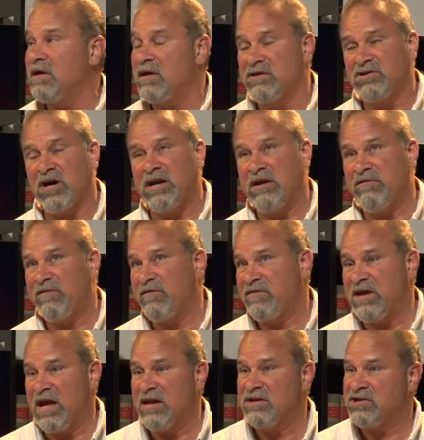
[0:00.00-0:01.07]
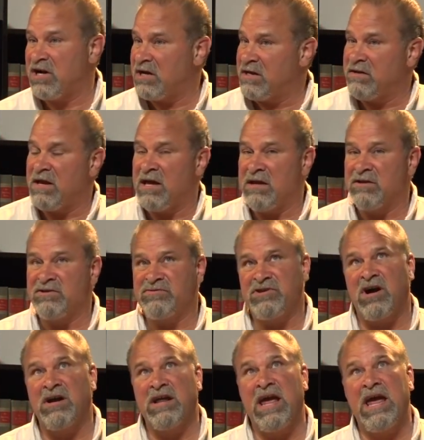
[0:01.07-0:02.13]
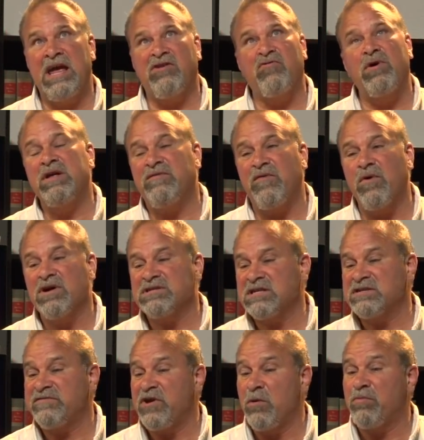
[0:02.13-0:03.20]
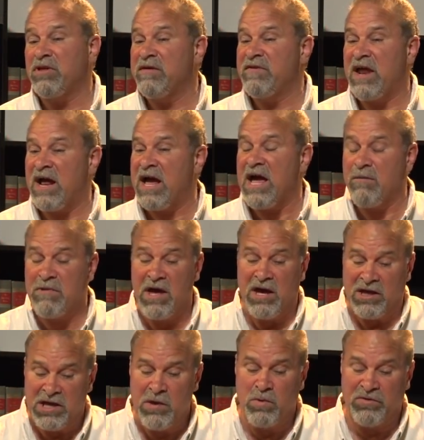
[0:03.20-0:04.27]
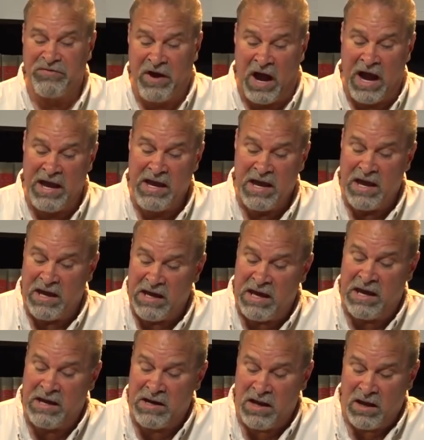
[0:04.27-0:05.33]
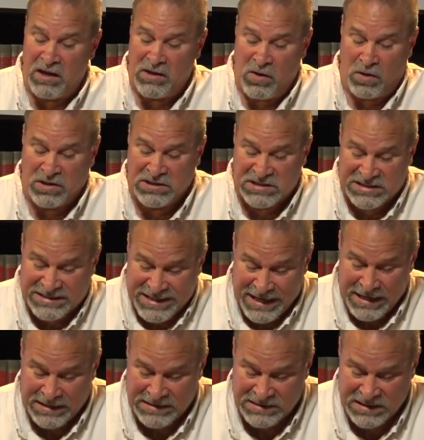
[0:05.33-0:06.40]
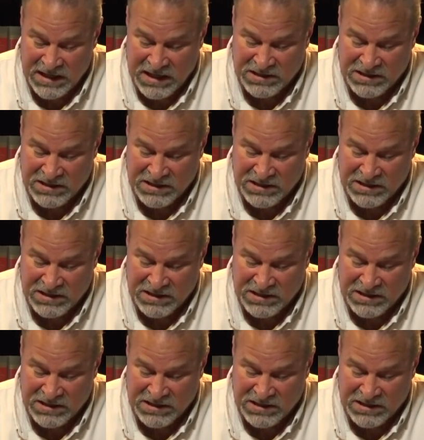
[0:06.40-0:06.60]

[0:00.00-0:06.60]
John 8:24, he says, if you don't believe that I am, you will die in your sins.